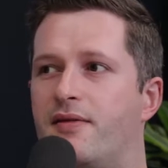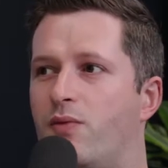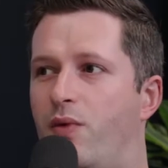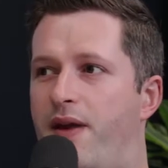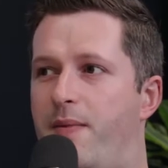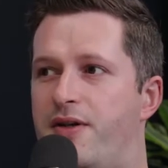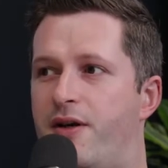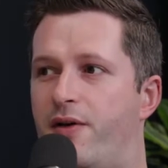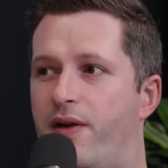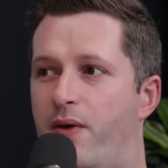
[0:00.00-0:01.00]
with that
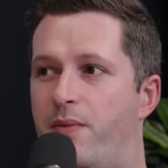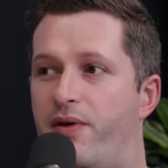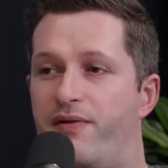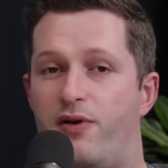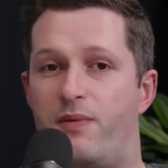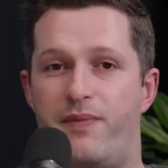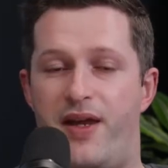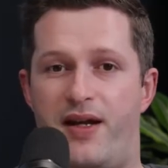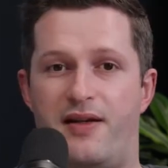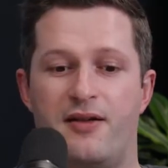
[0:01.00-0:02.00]
material that we'd put for him,
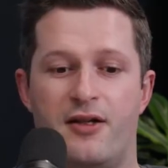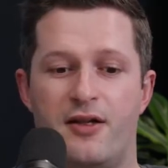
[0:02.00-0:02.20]
that he